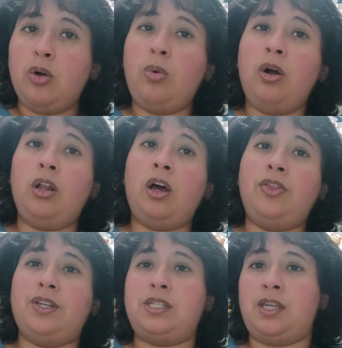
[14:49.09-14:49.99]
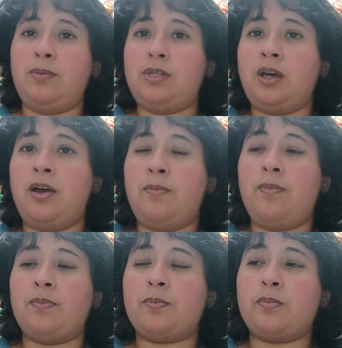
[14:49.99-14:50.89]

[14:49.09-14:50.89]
while at the same time